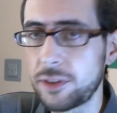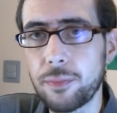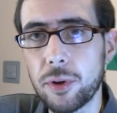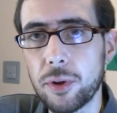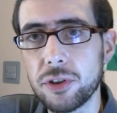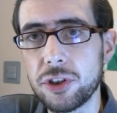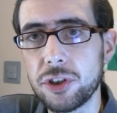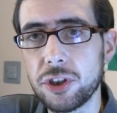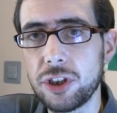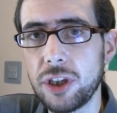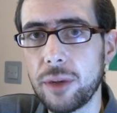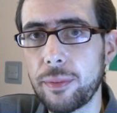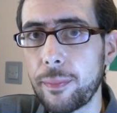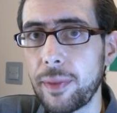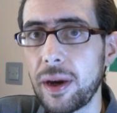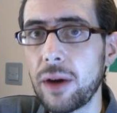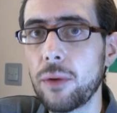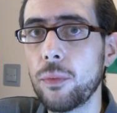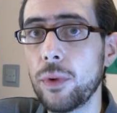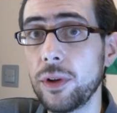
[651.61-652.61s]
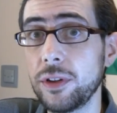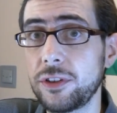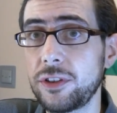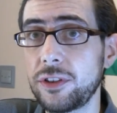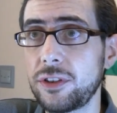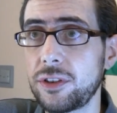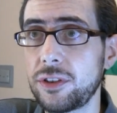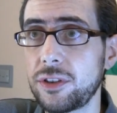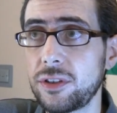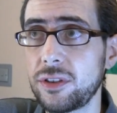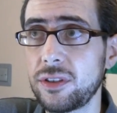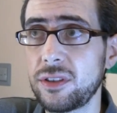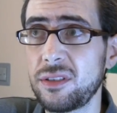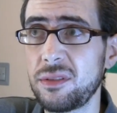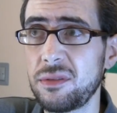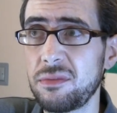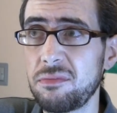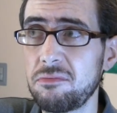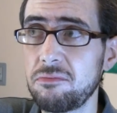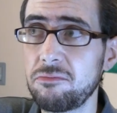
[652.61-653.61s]
sponsorship about
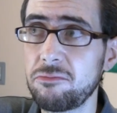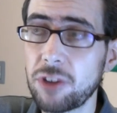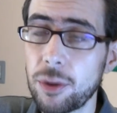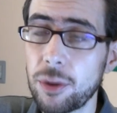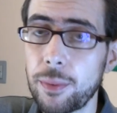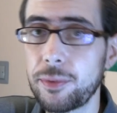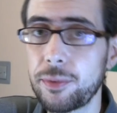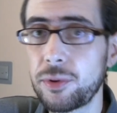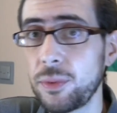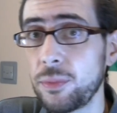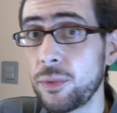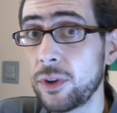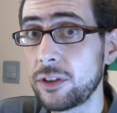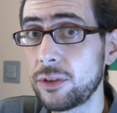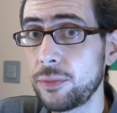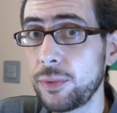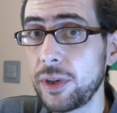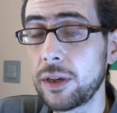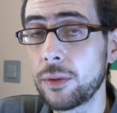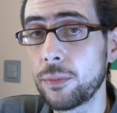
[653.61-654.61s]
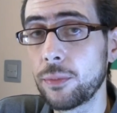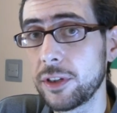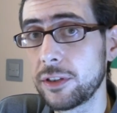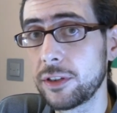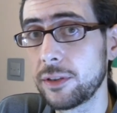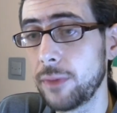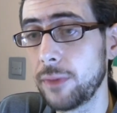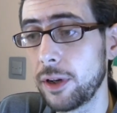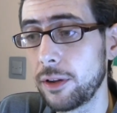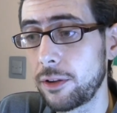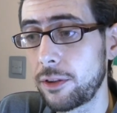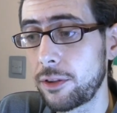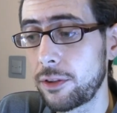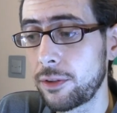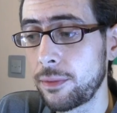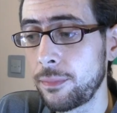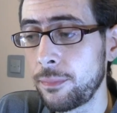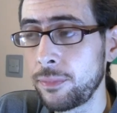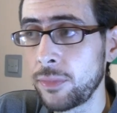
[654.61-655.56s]
once somewhere between once a week and once a month